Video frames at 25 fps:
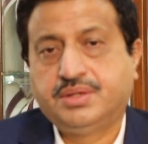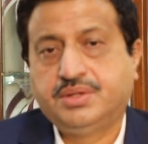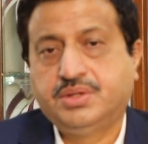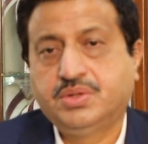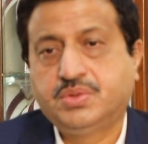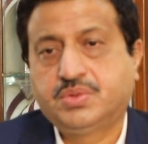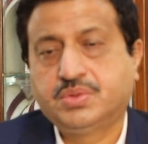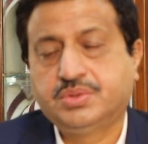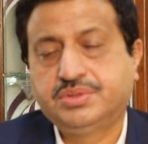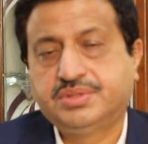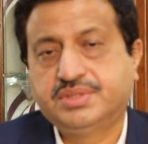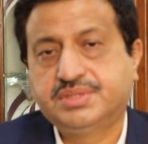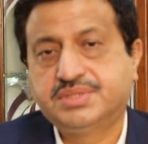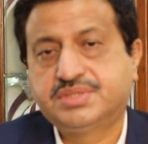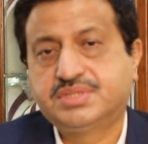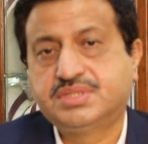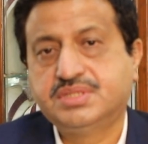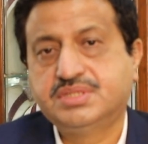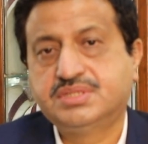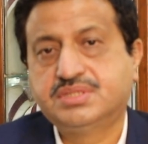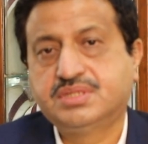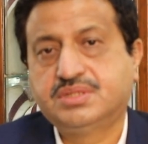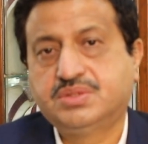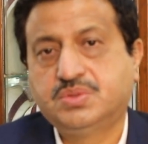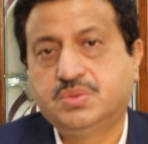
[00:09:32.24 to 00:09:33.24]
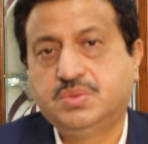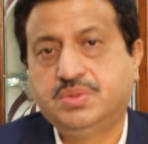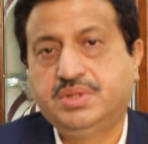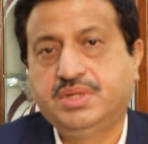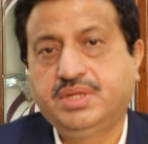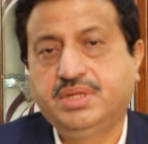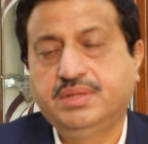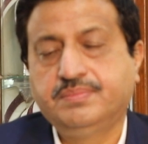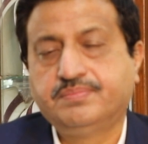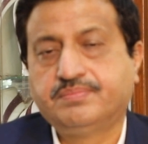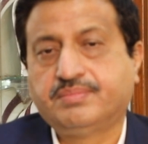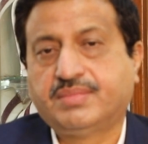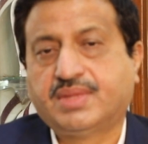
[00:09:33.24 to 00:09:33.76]
Due to this reason
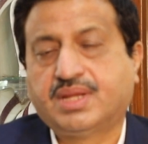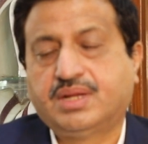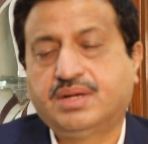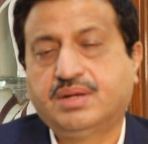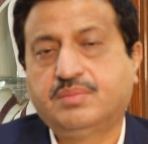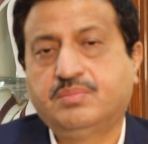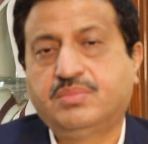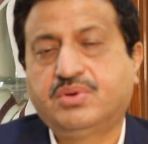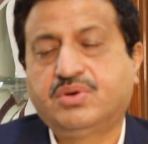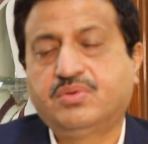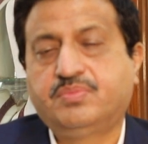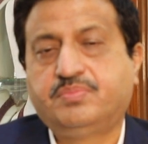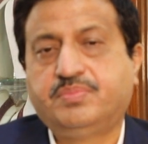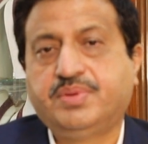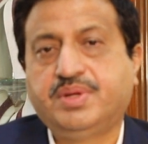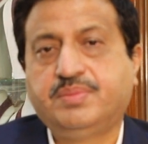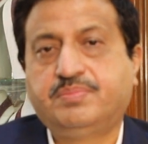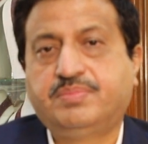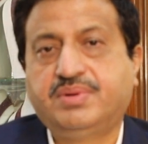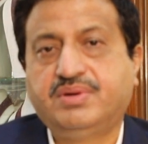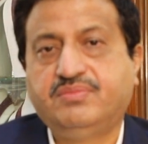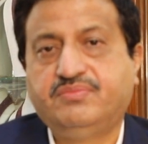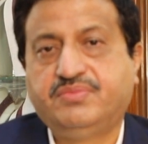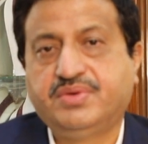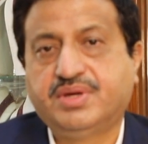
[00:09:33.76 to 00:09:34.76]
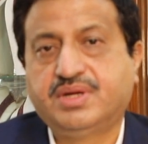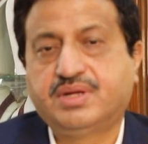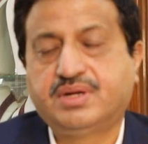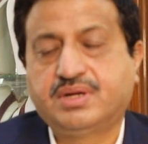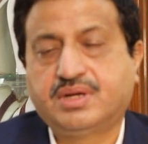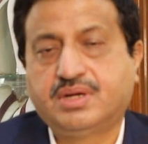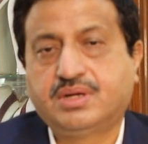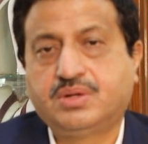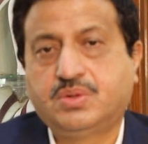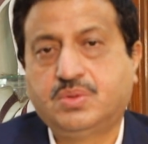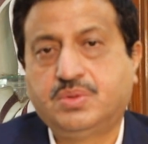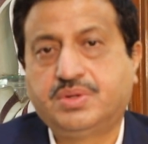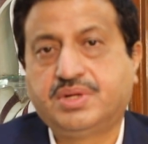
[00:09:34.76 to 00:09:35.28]
only, number of people wear
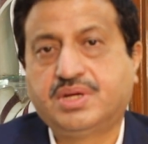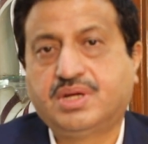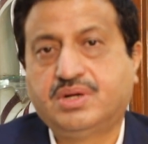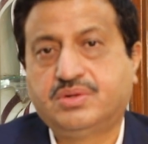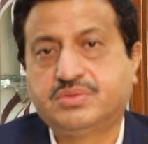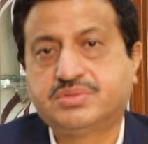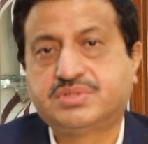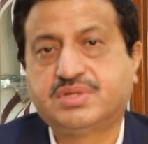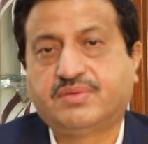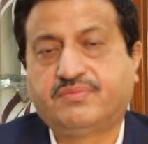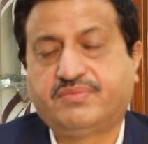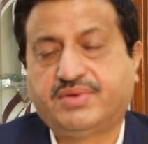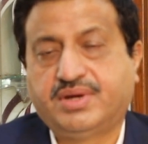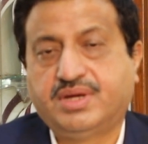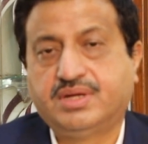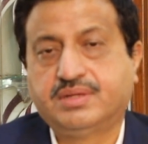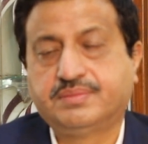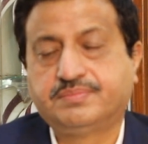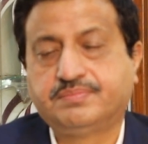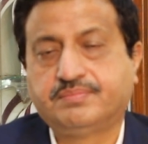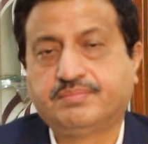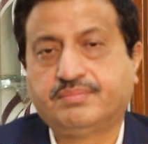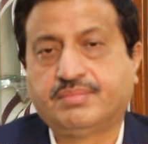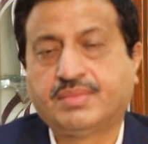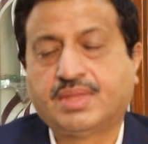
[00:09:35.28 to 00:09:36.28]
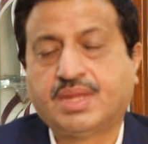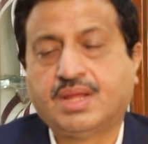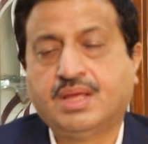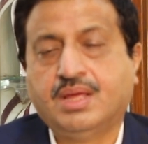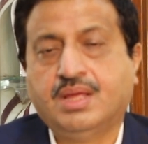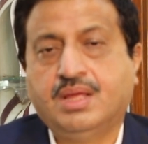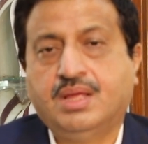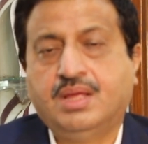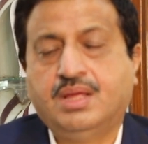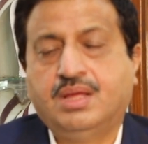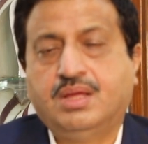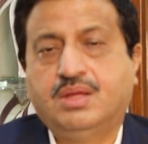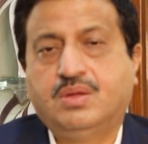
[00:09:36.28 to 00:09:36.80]
a good yellow sapphire.
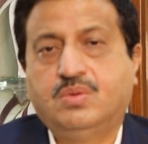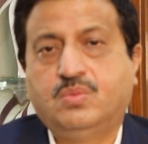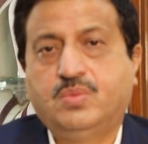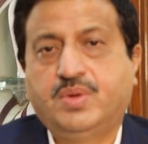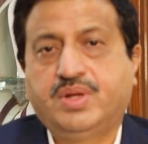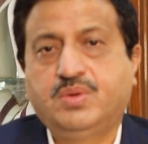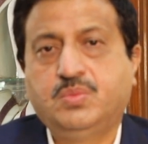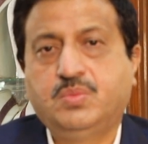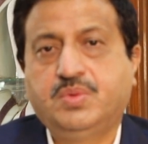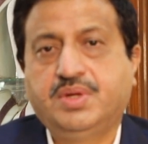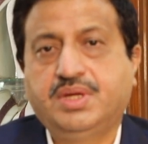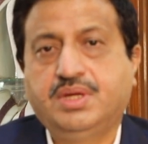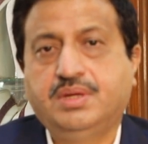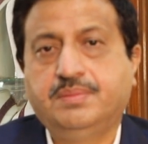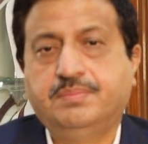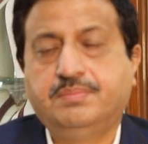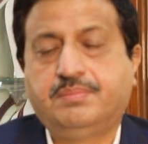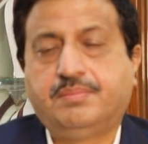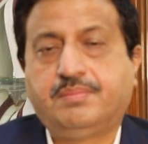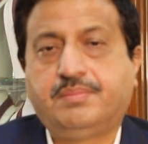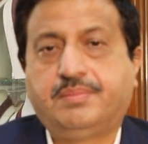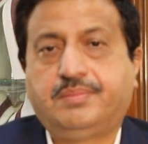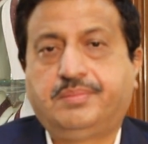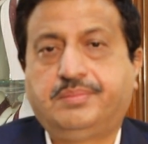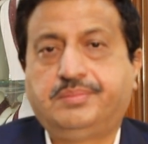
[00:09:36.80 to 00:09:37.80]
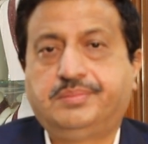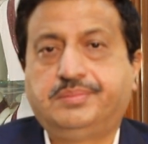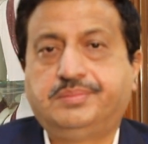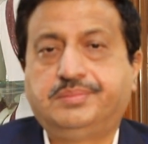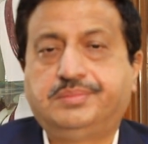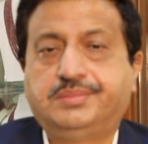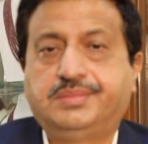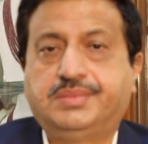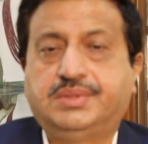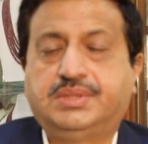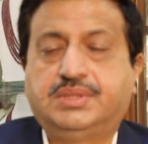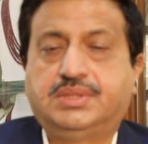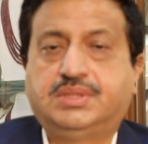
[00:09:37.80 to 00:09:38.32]
When we
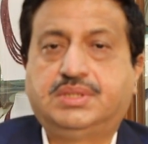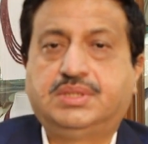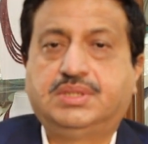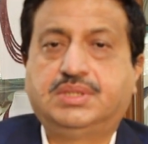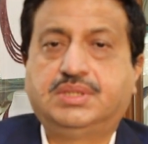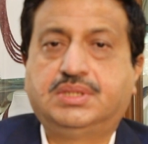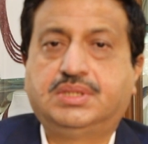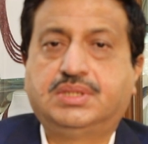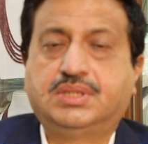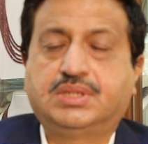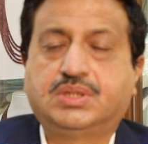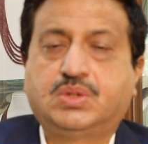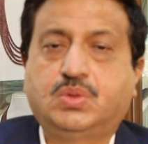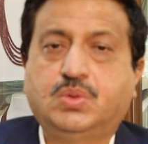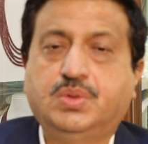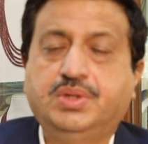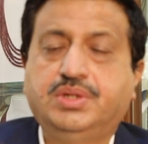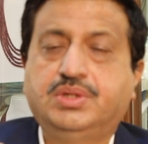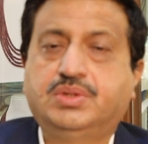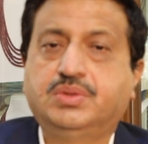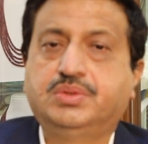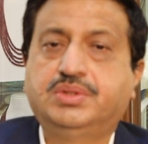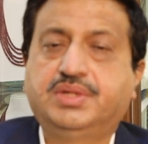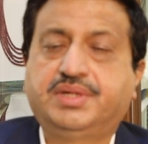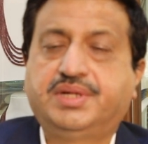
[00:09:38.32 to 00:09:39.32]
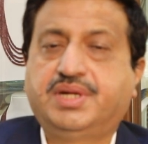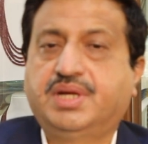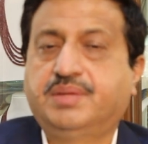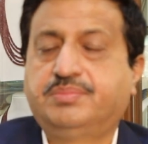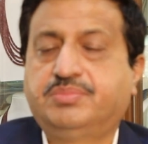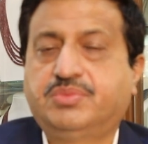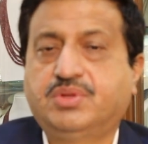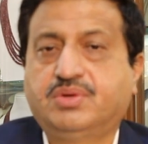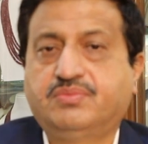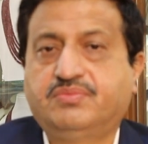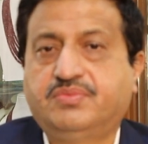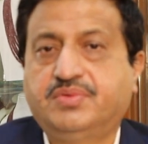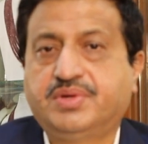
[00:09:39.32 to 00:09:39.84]
go into the
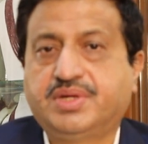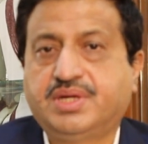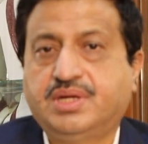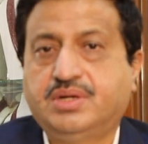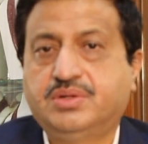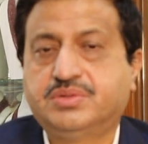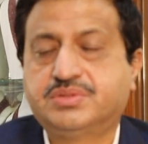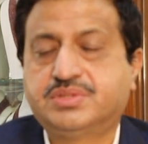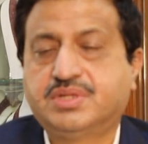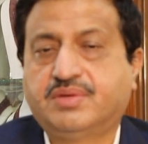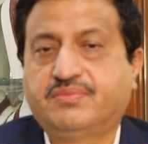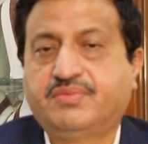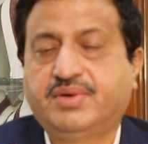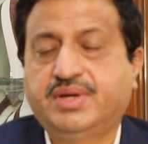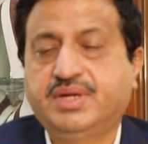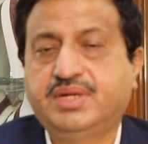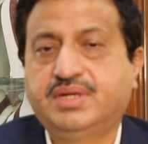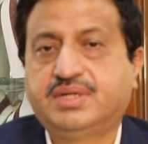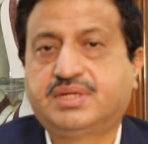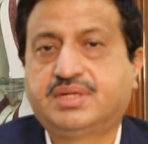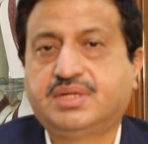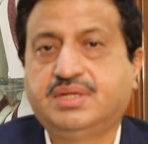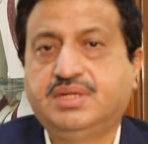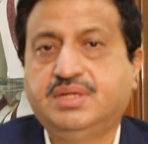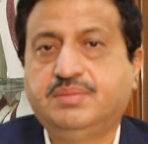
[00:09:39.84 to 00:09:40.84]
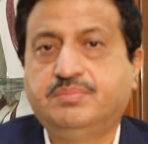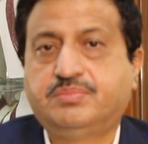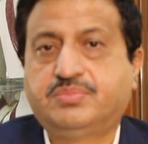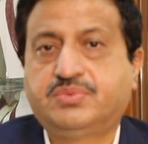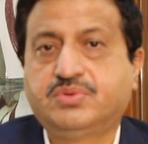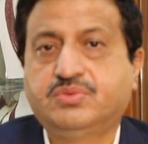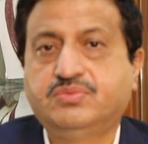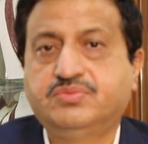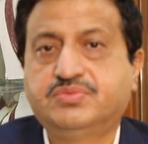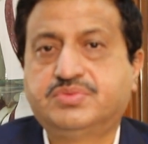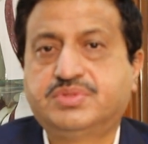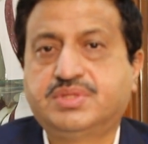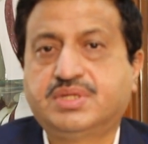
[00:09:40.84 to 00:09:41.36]
depth of a yellow sapphire, it
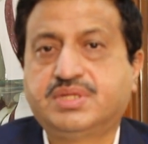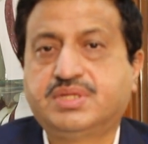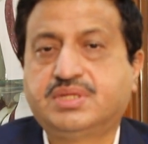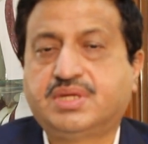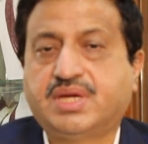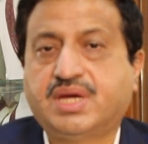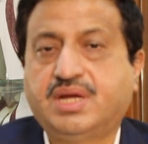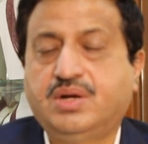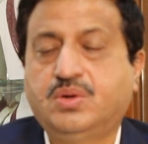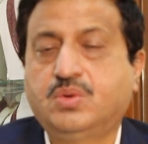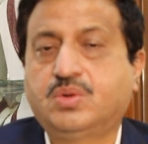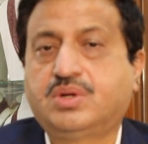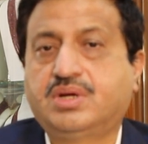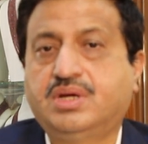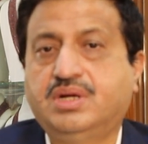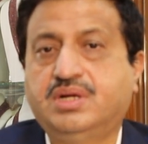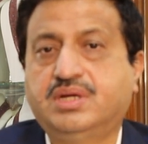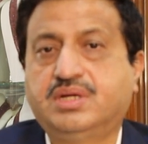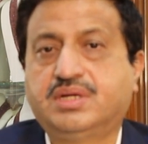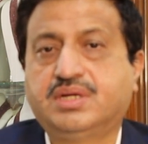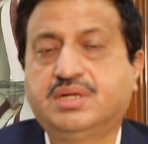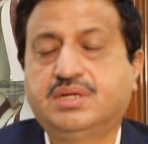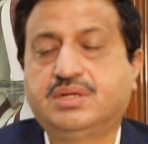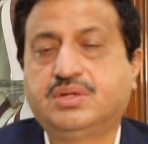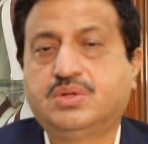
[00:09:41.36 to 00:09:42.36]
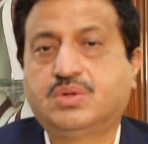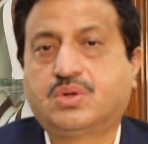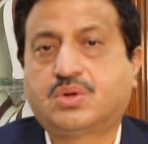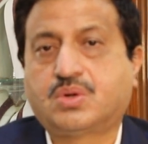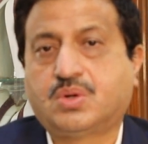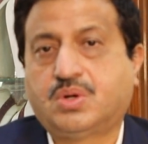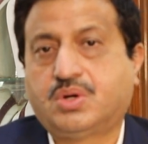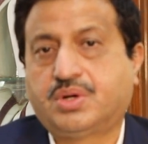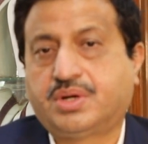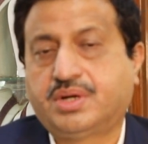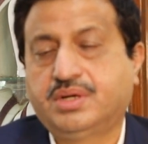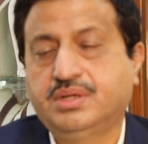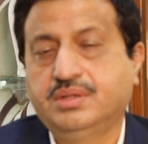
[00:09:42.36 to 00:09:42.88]
improves the yellow color in your
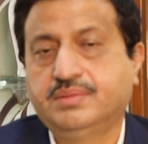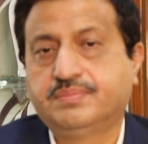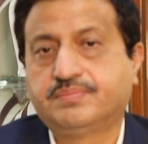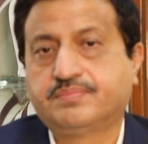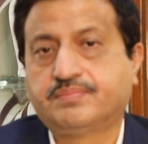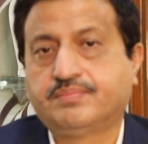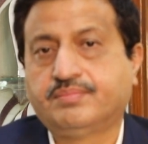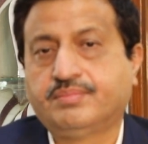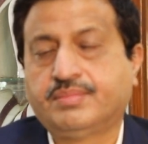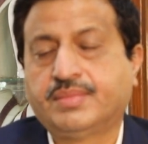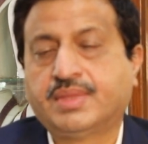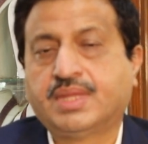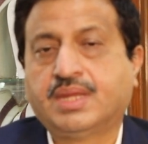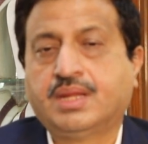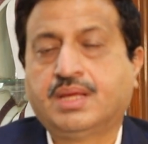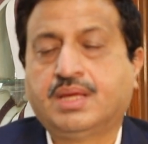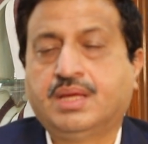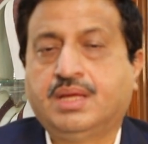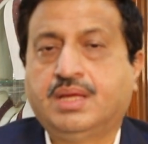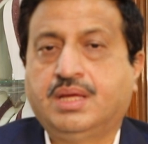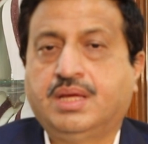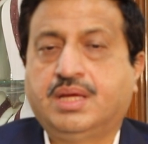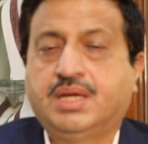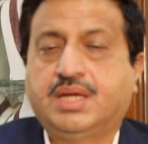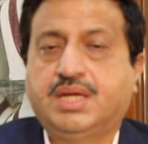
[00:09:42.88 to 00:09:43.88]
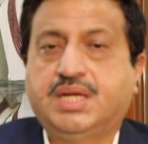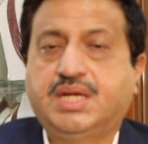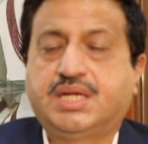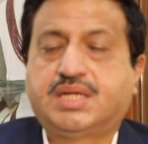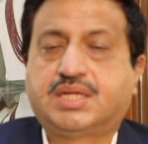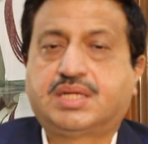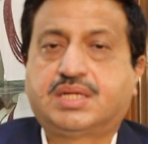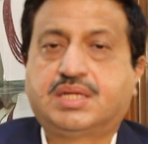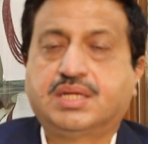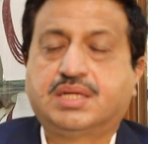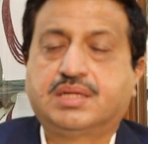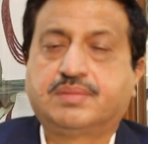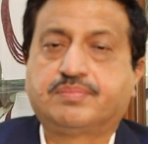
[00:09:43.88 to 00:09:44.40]
aura. It
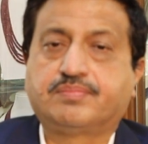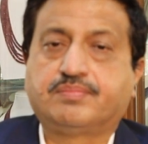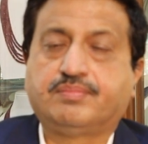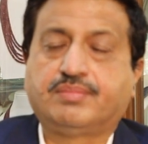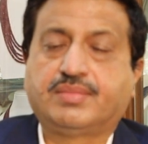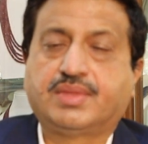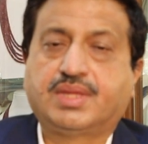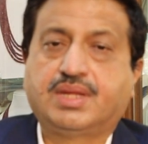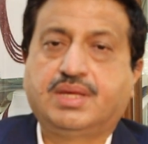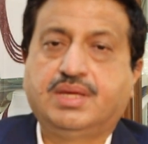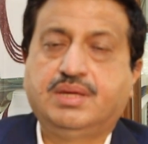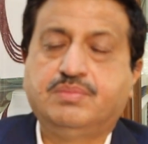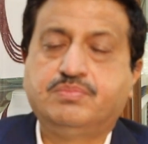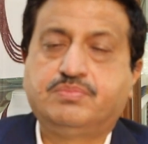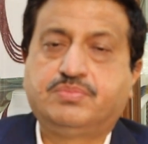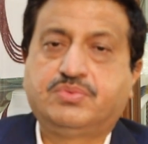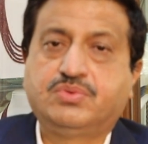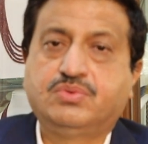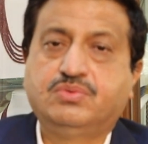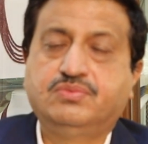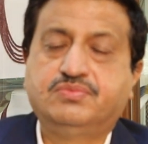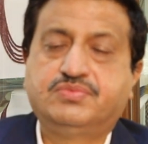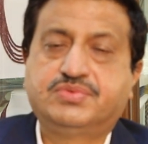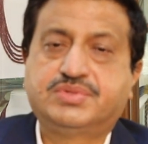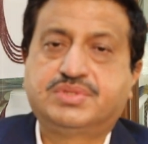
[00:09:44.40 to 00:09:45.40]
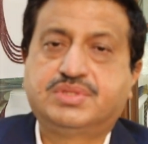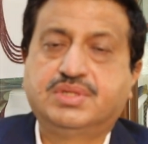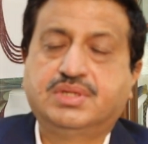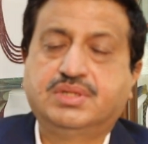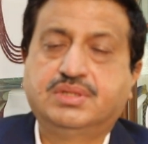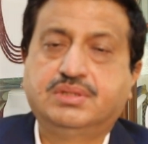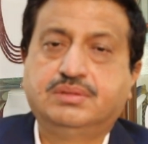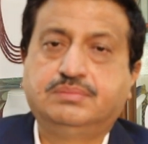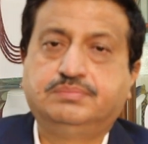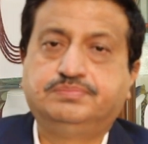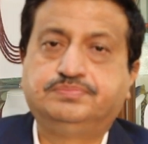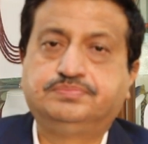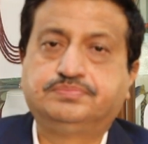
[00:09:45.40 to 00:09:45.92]
improves
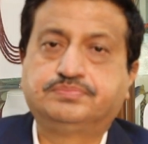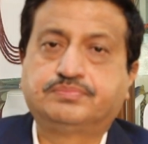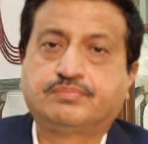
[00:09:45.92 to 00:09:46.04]
the